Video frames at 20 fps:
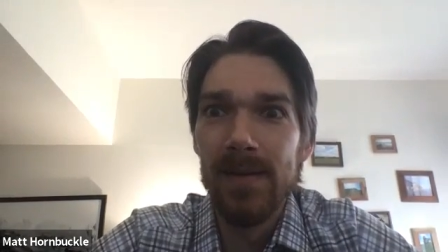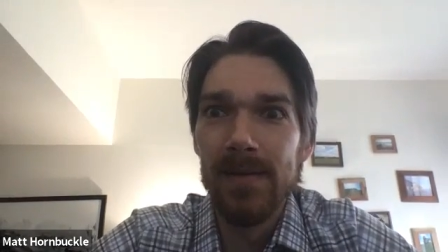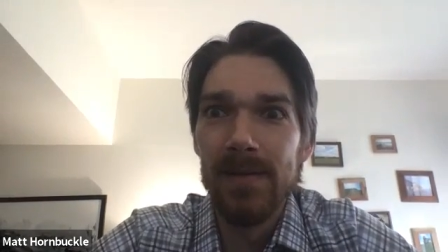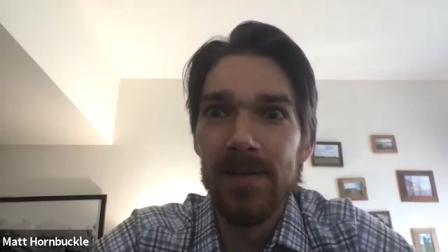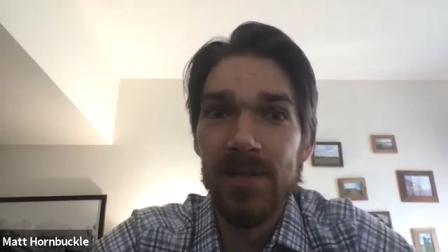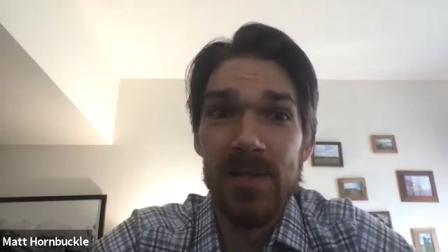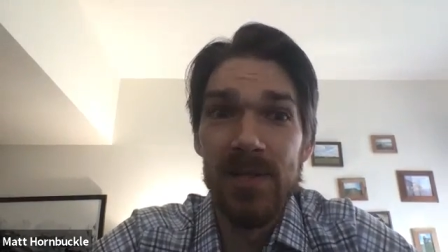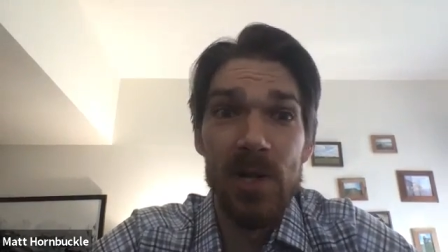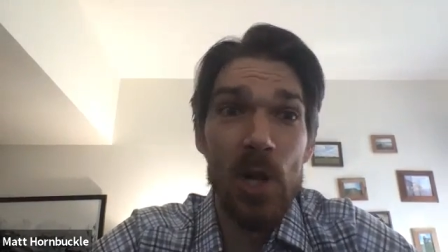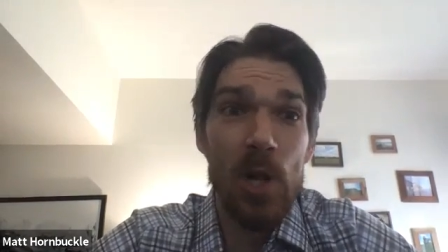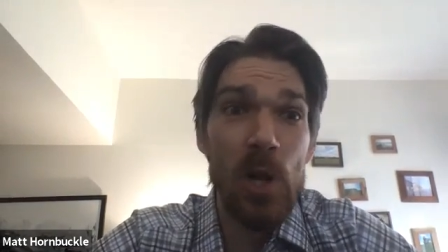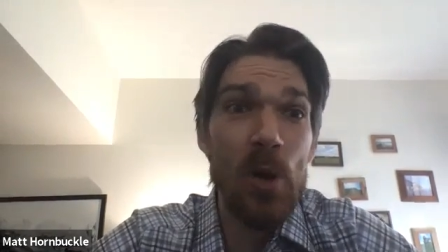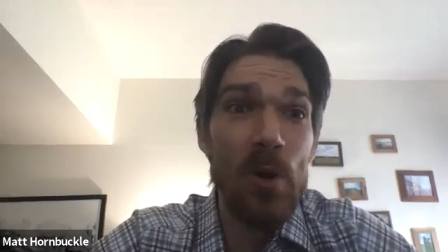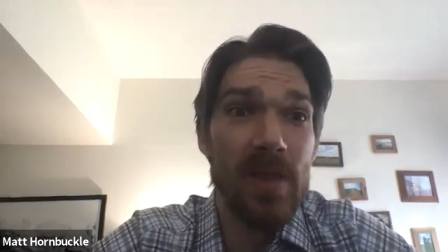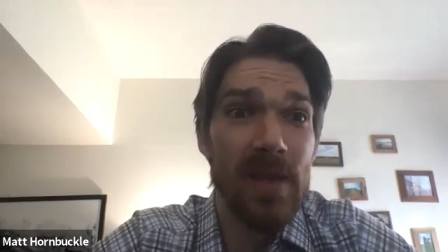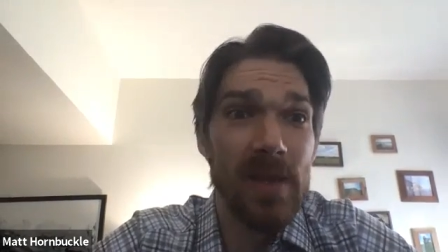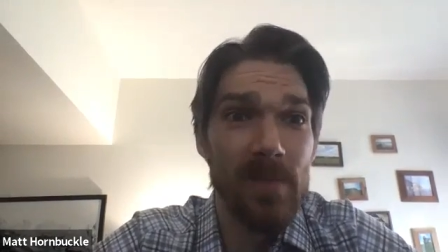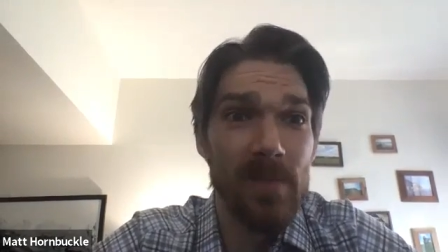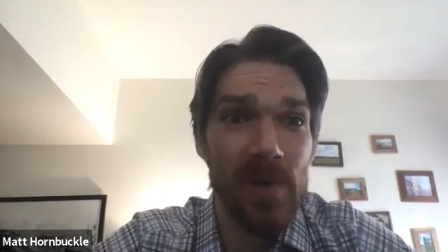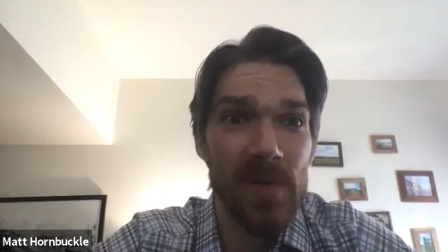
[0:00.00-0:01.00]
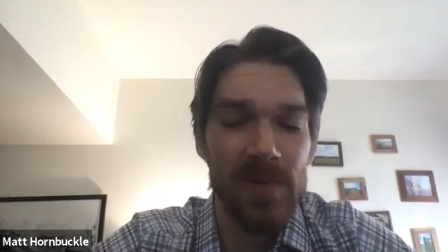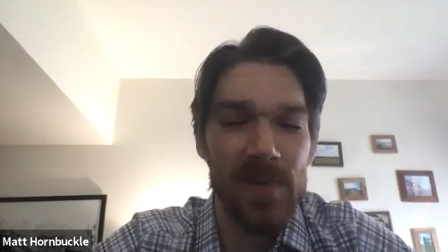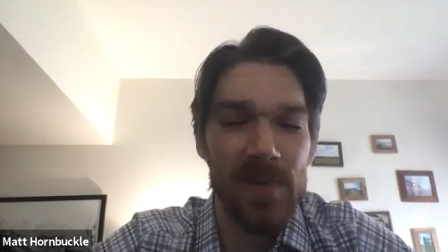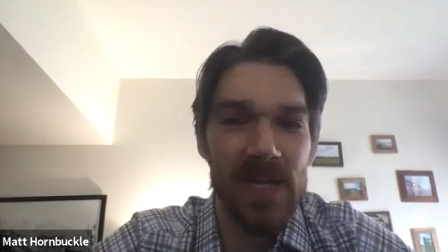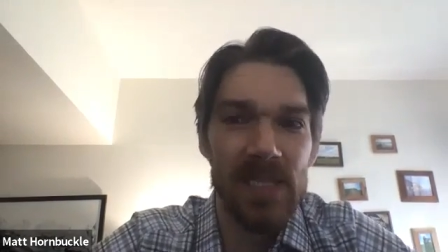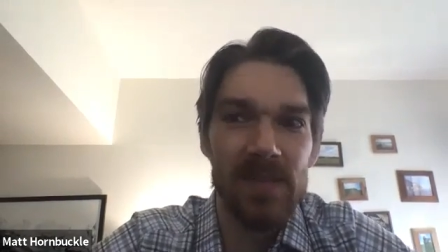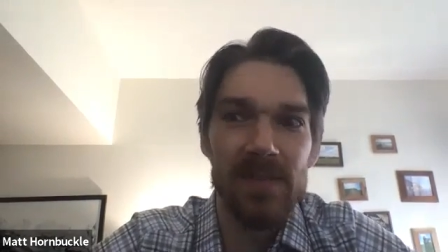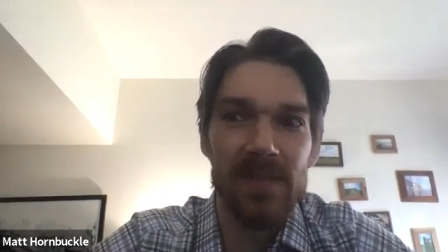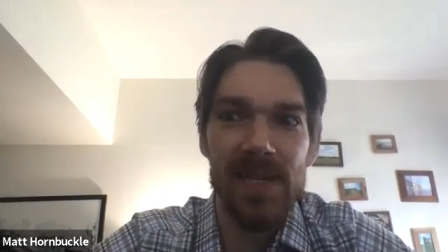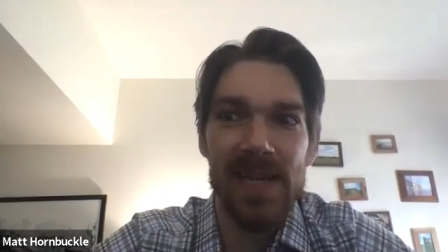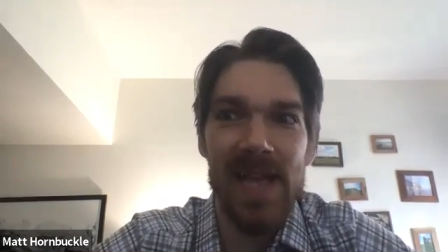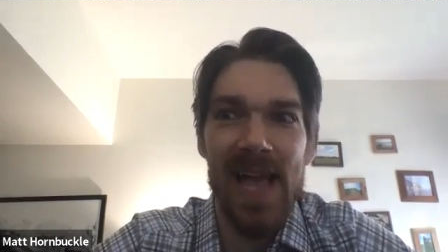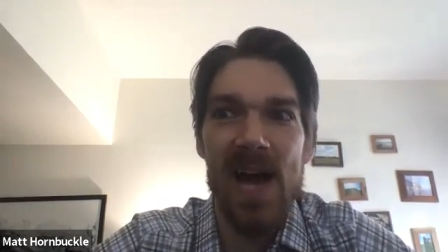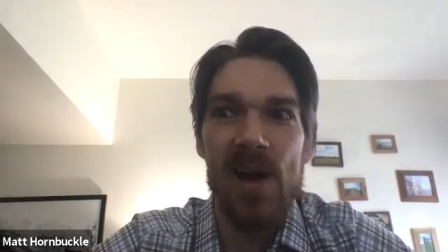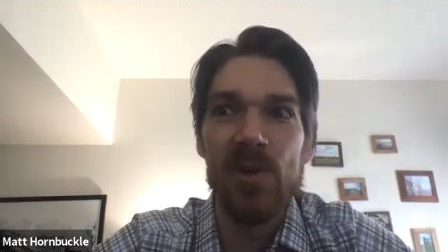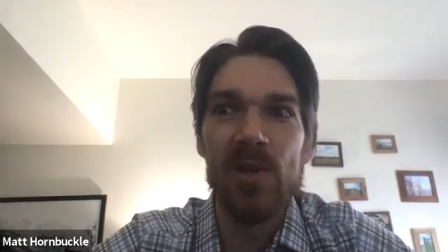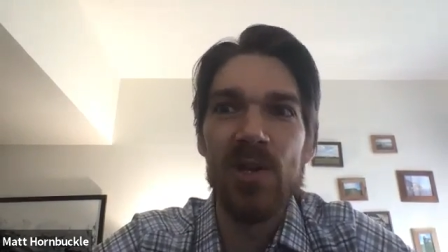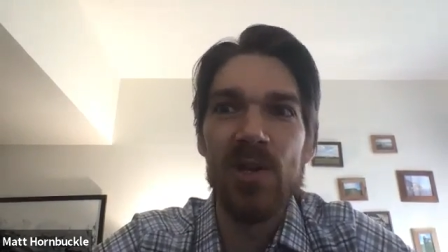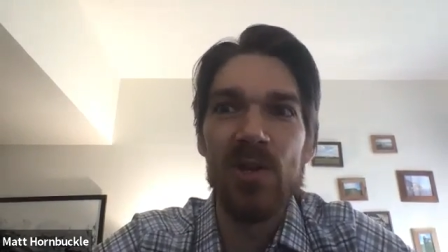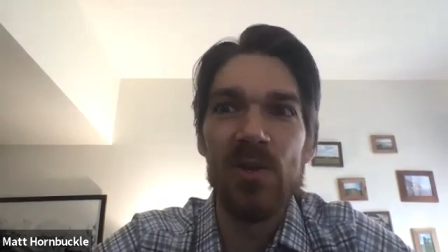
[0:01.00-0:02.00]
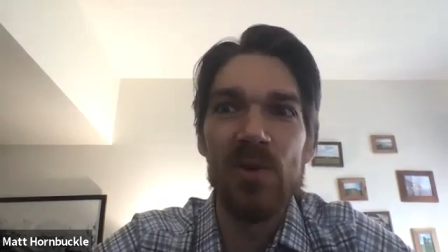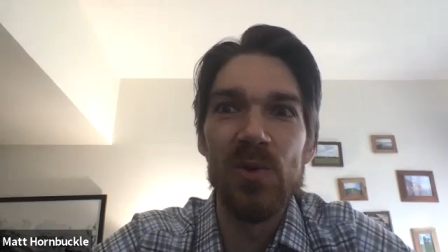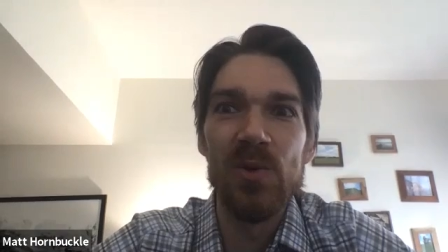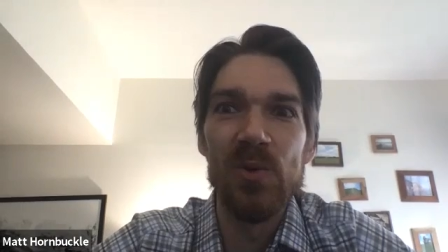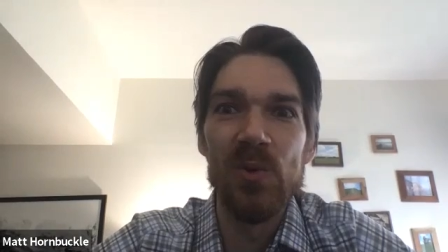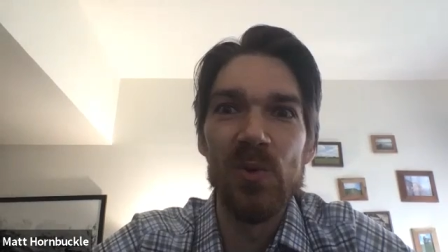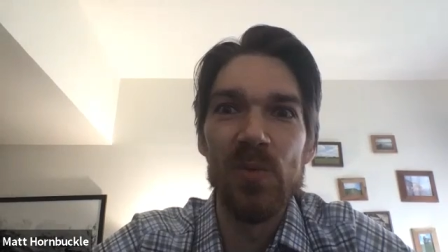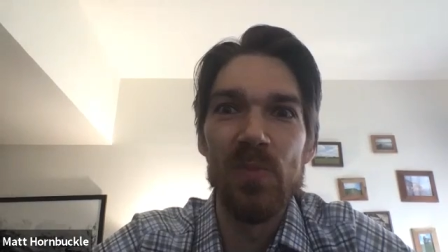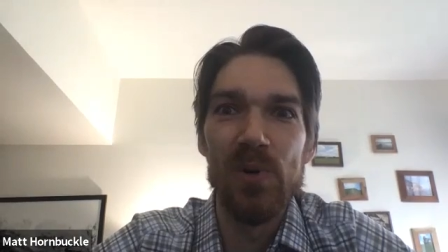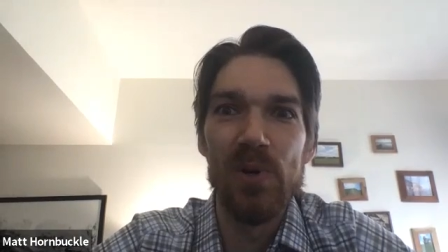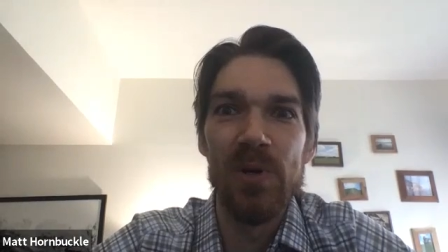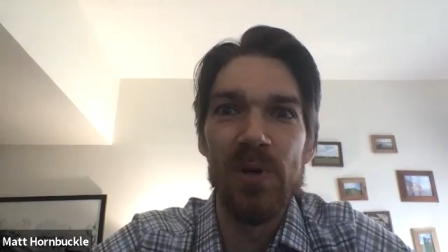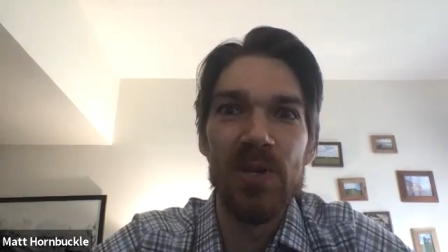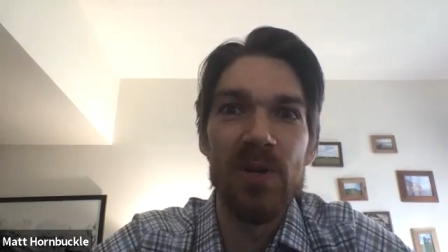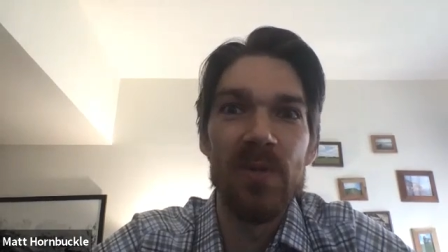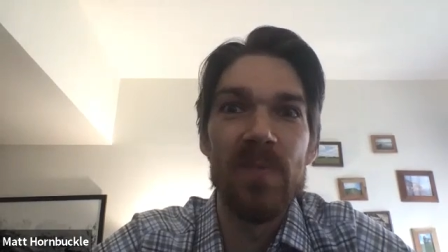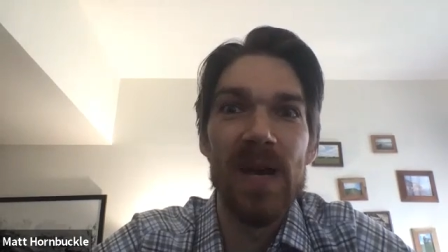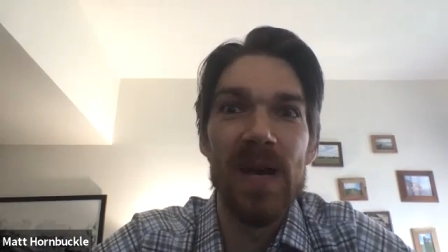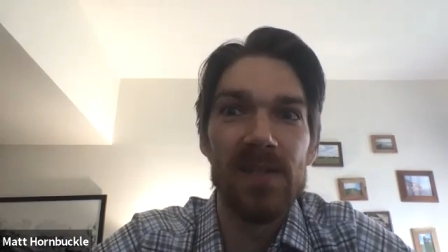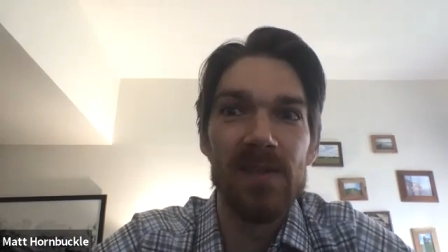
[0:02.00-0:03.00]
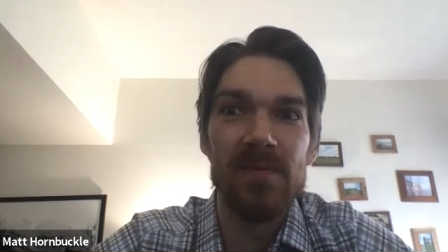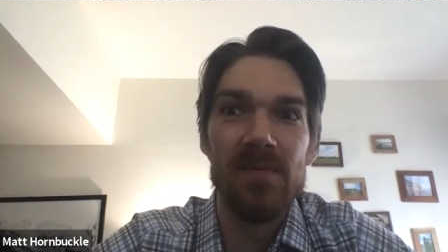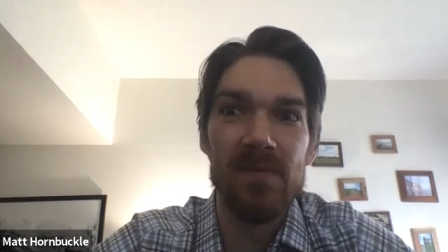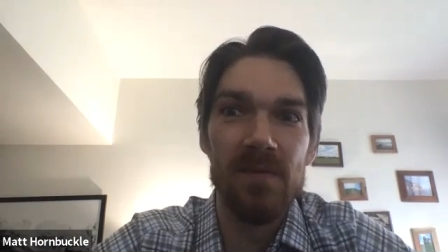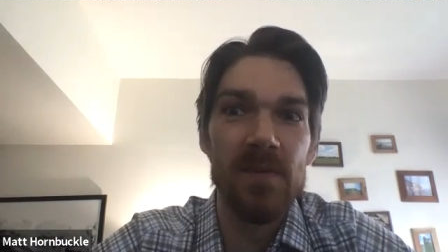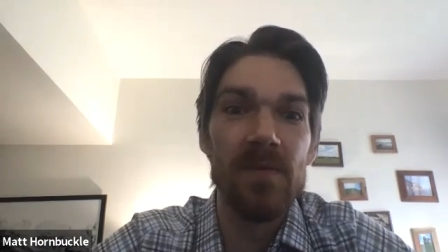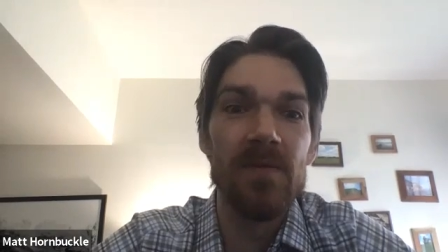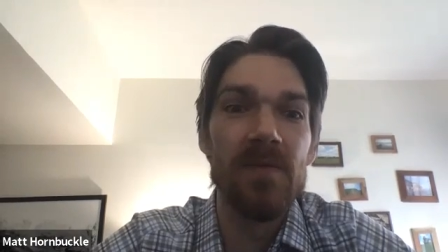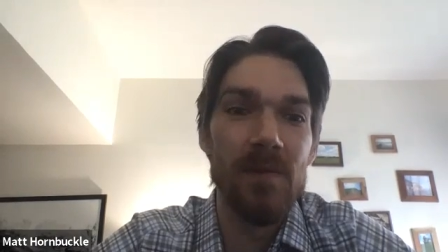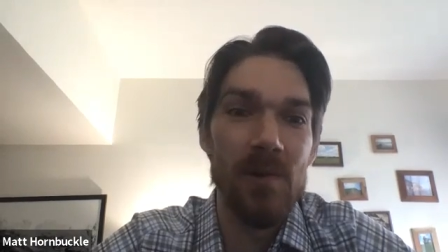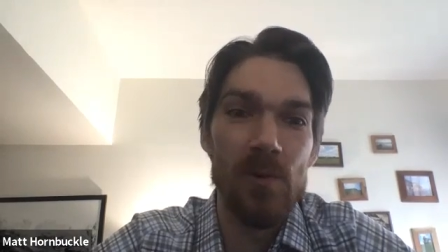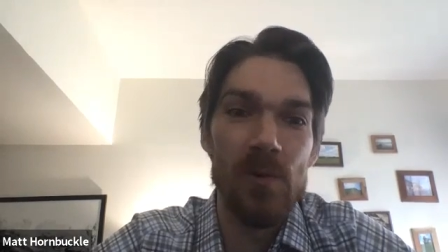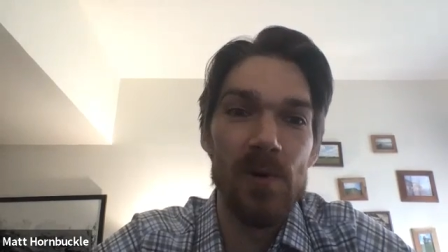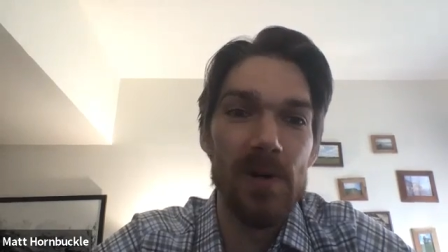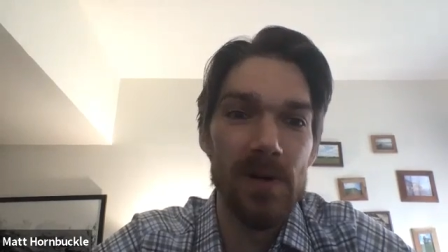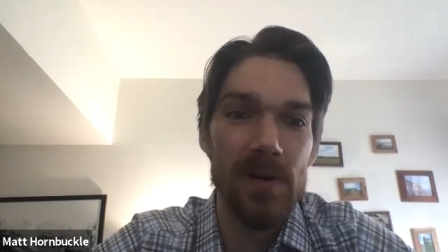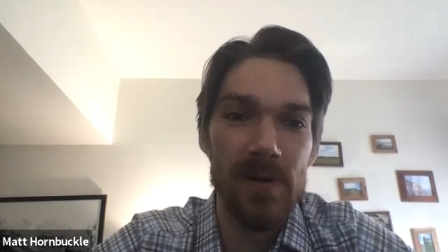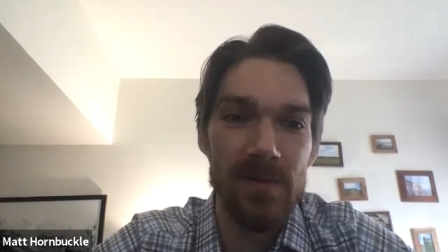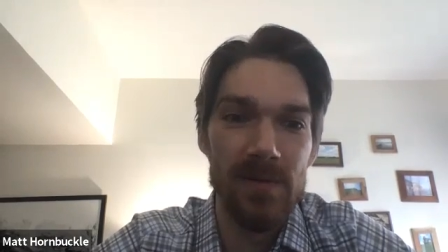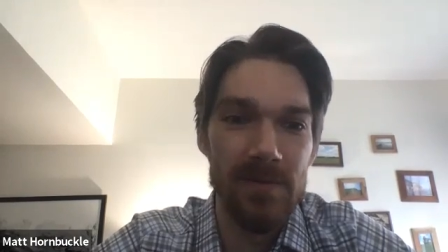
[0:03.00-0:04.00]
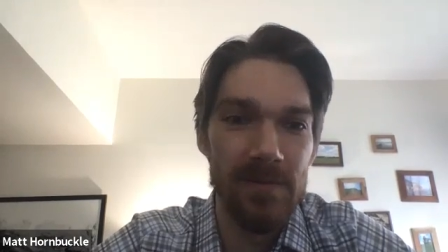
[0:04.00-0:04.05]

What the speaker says: just a clothing perspective, like, how do you put your best foot forward,